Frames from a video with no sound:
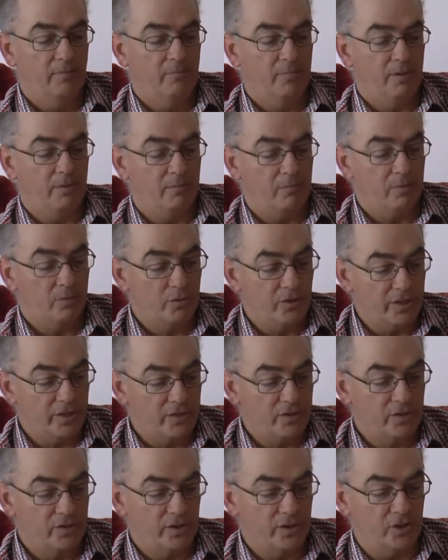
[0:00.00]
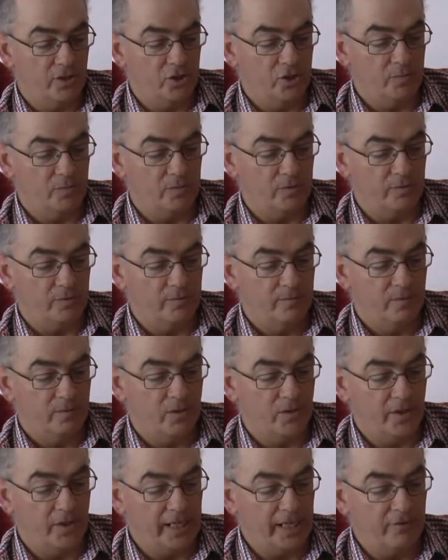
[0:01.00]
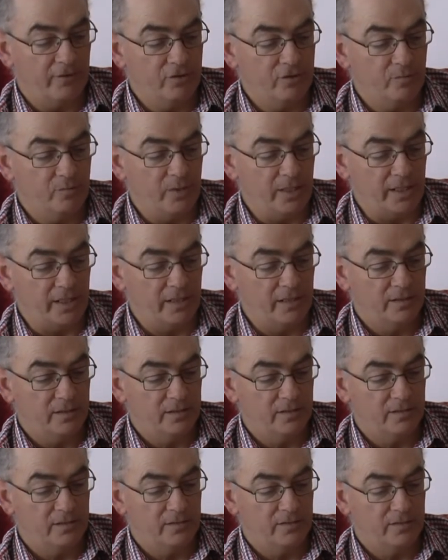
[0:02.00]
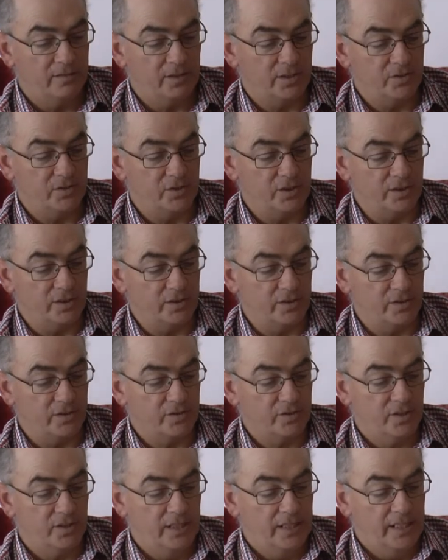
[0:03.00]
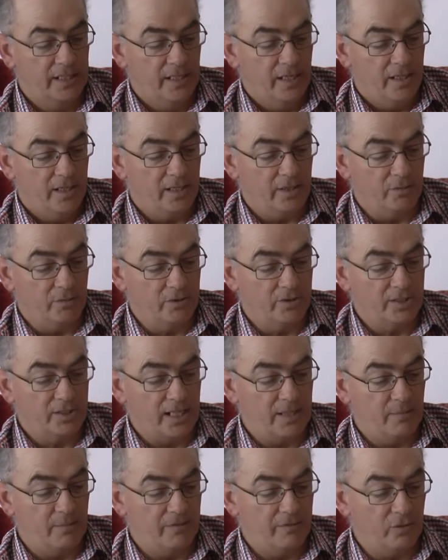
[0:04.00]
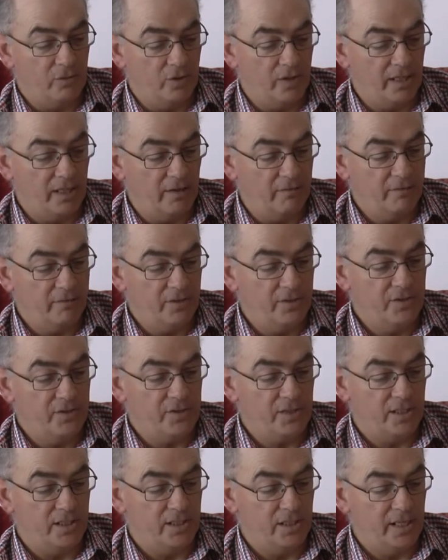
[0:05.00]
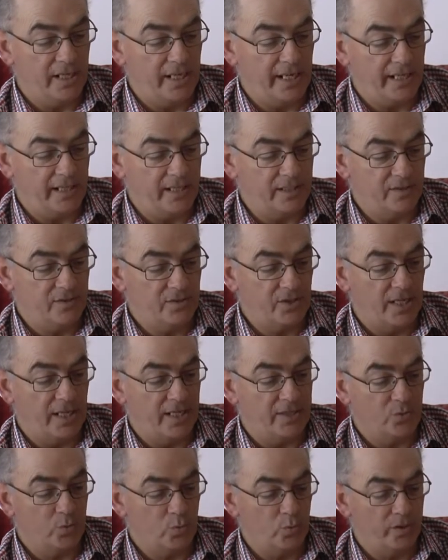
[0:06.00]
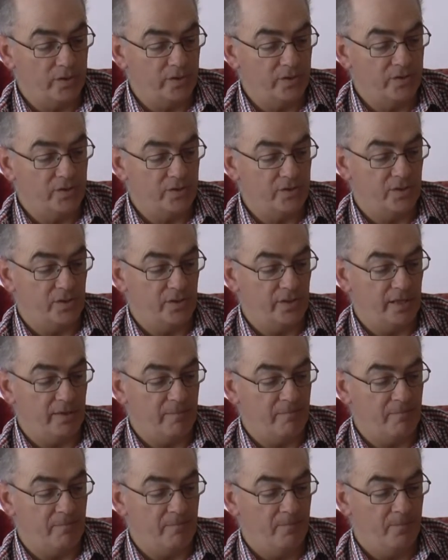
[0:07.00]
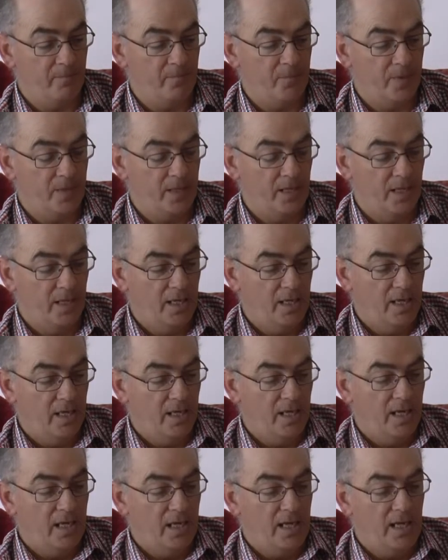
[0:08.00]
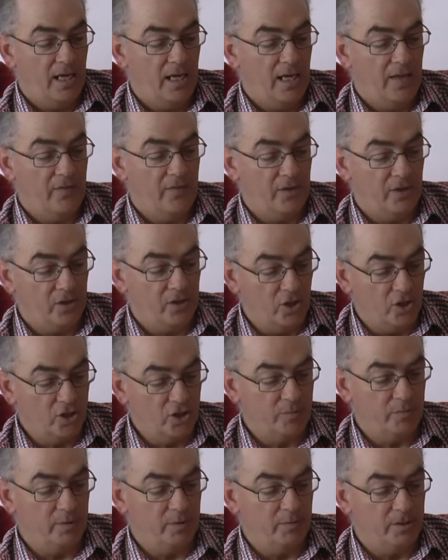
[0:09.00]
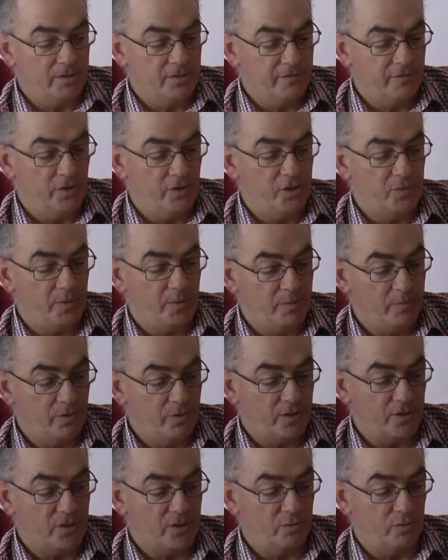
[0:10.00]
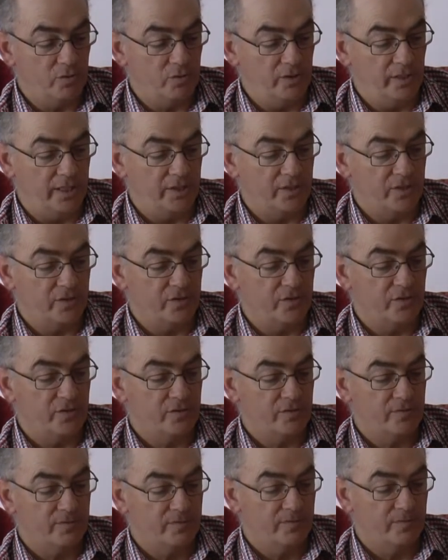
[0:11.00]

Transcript: But preach the gospel. On account of me, says Jesus, you will stand before governors and kings as witnesses to them. And the gospel must first be preached to all nations.